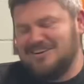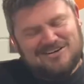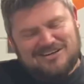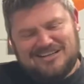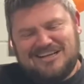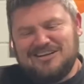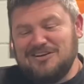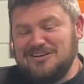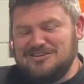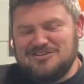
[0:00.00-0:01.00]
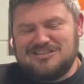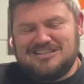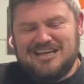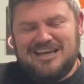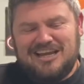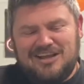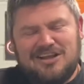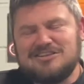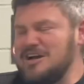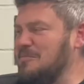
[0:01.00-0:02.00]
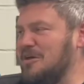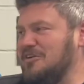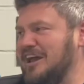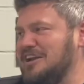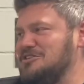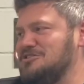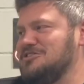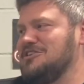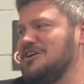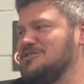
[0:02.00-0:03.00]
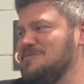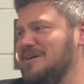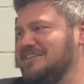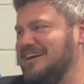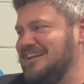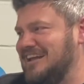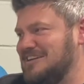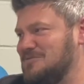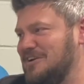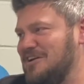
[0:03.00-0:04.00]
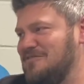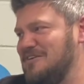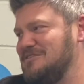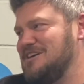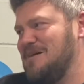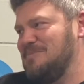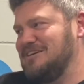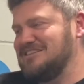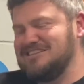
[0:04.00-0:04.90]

Well, there's a couple other Dannies you should talk to about that. That's one of their favorite topics.